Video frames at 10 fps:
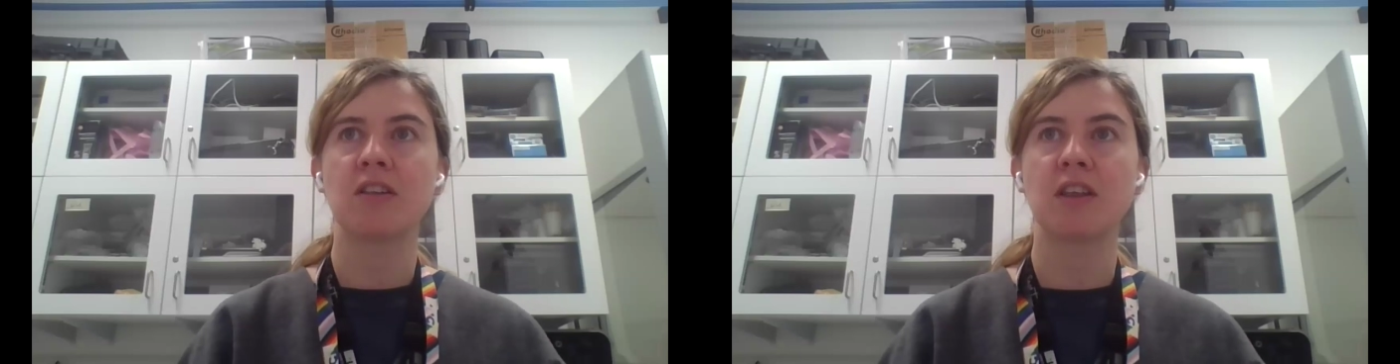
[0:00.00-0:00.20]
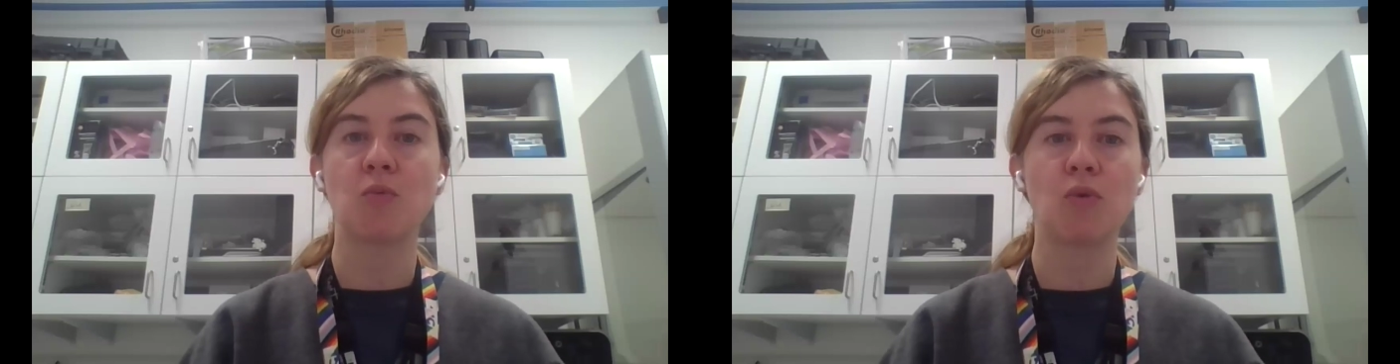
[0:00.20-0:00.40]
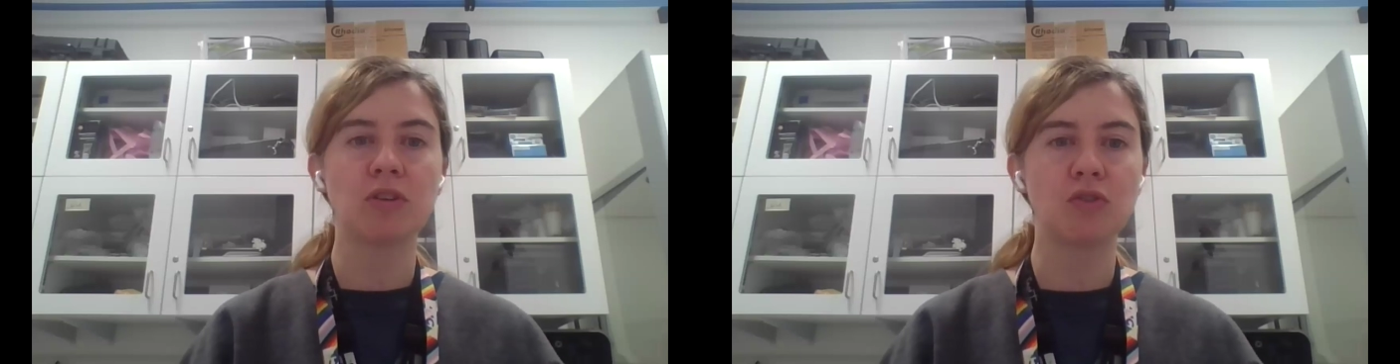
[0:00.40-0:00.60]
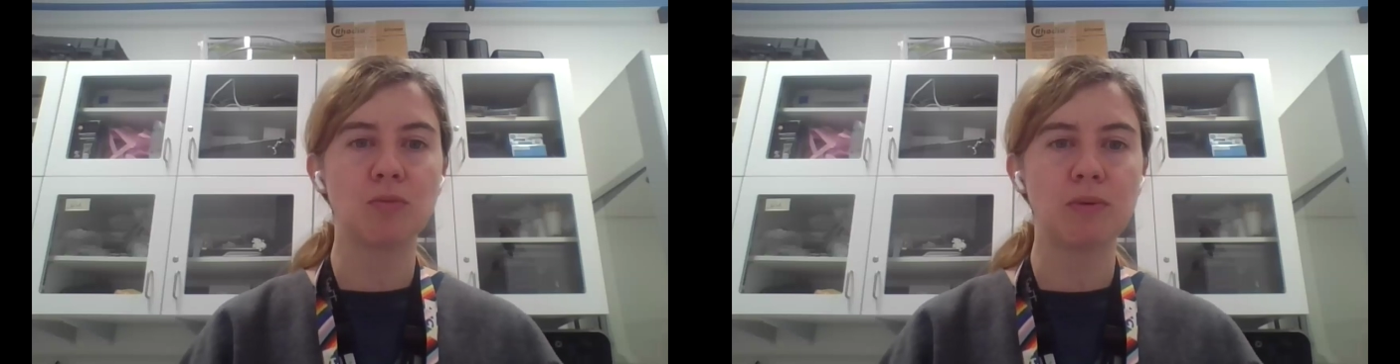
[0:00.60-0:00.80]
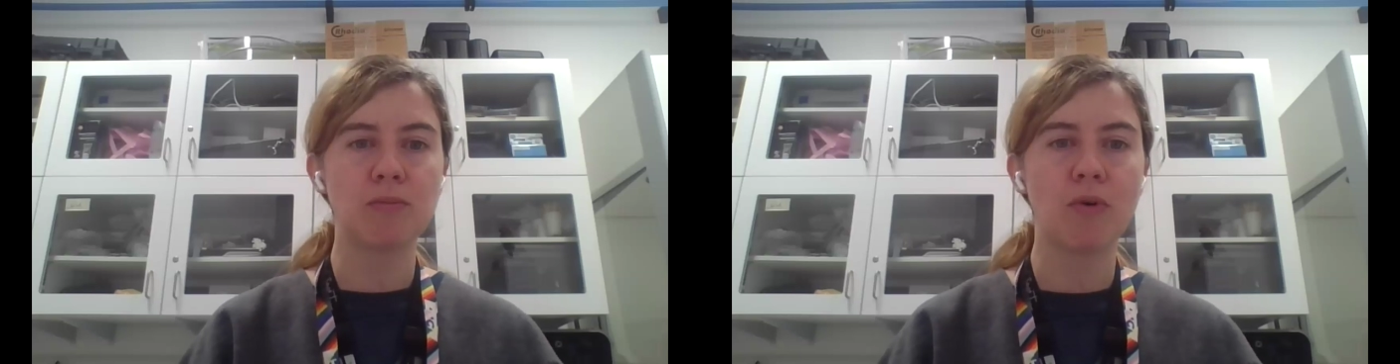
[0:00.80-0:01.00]
they wanted
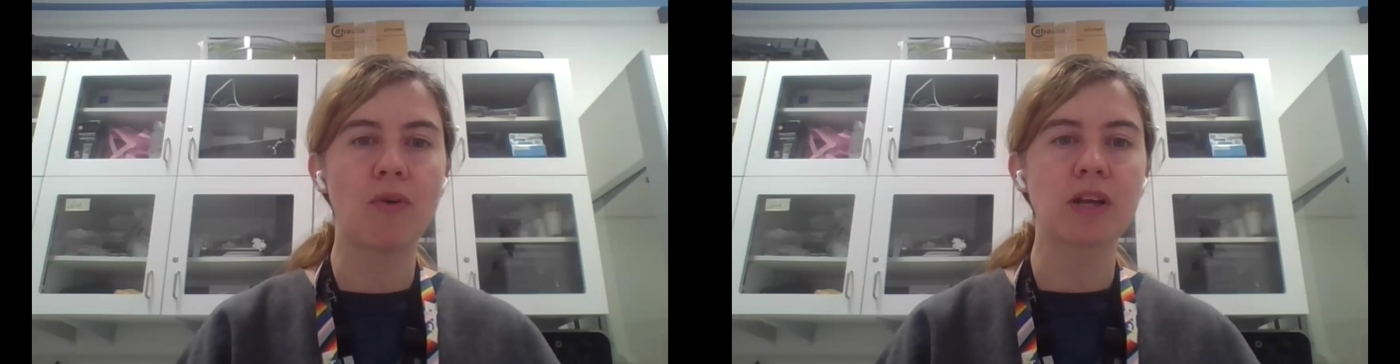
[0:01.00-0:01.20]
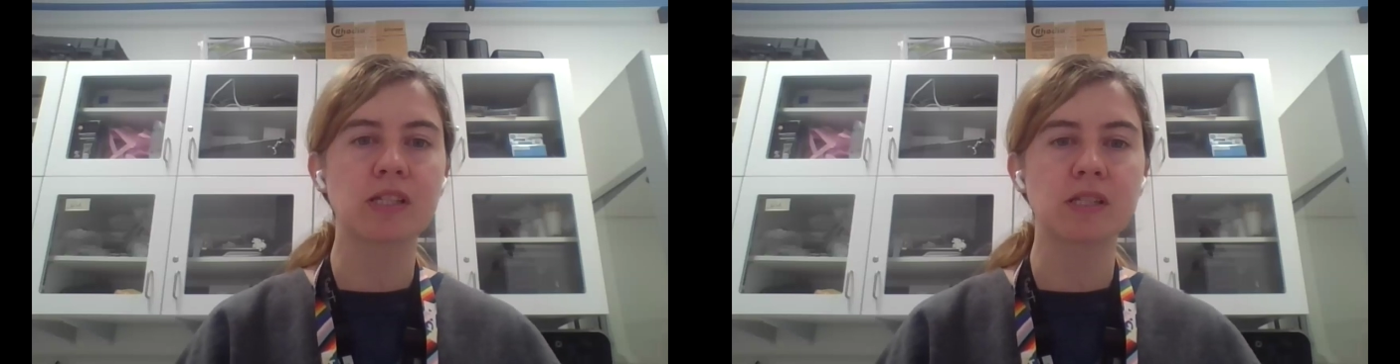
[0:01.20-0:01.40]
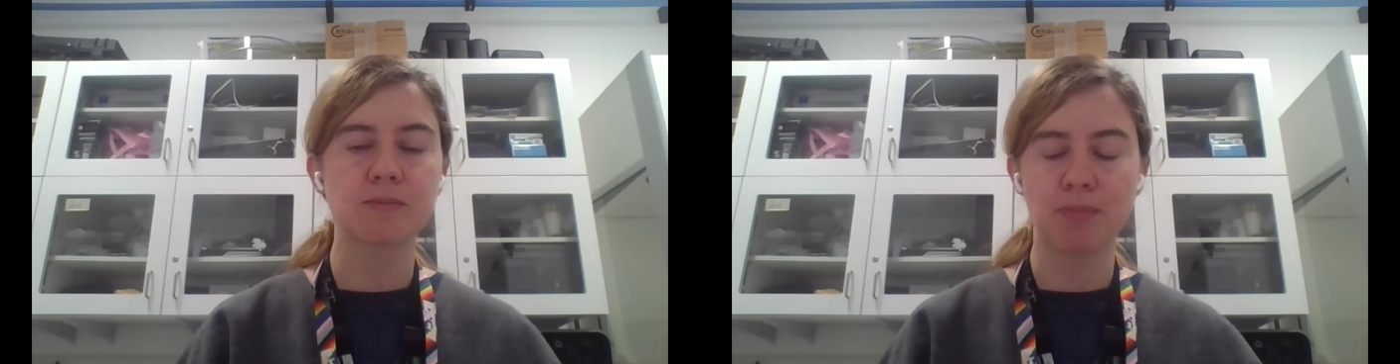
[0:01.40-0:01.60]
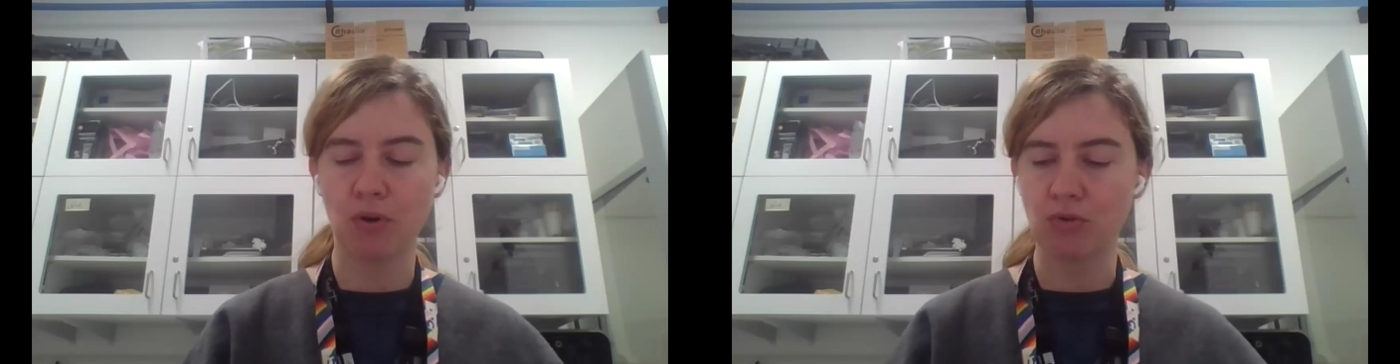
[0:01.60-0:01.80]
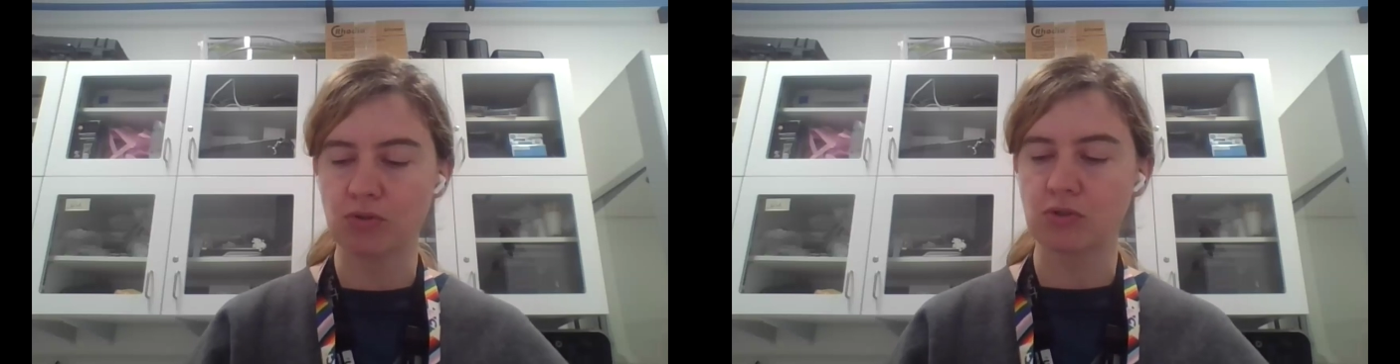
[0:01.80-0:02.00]
to be more
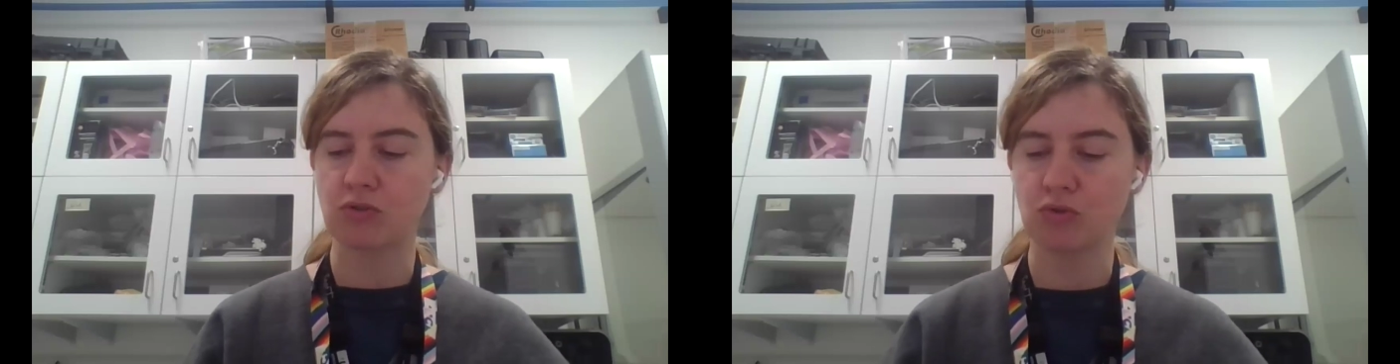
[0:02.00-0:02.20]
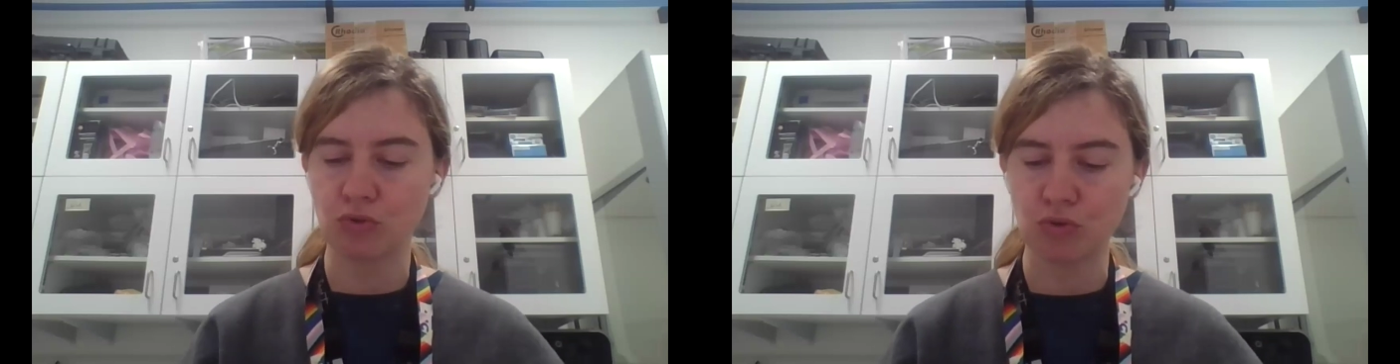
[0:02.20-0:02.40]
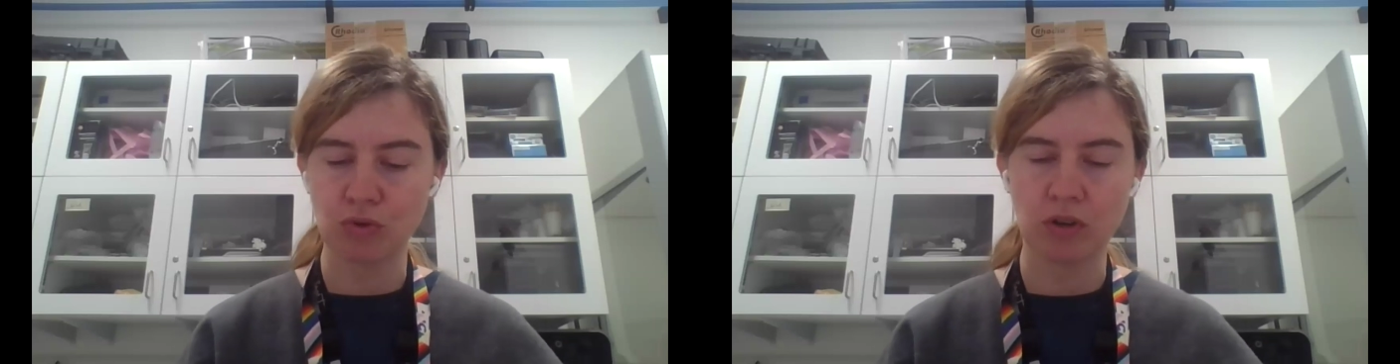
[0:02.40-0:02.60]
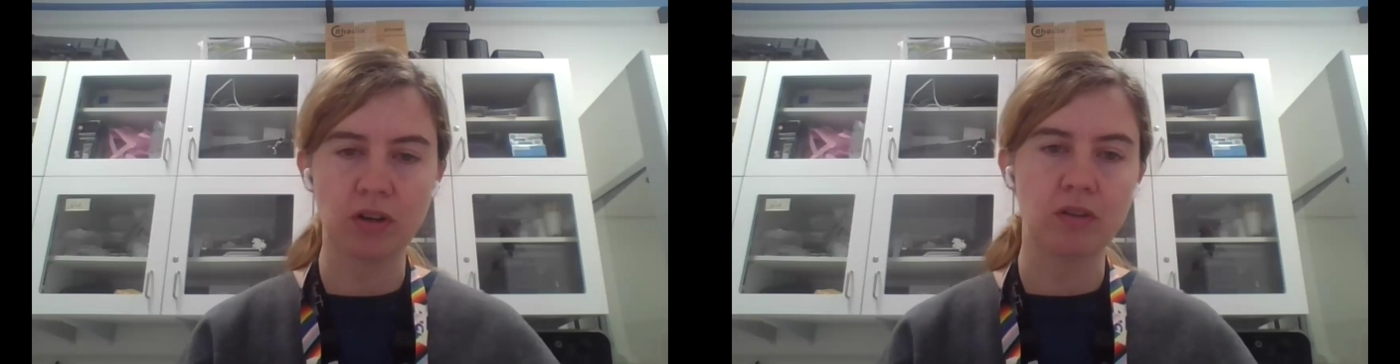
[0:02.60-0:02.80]
exposed to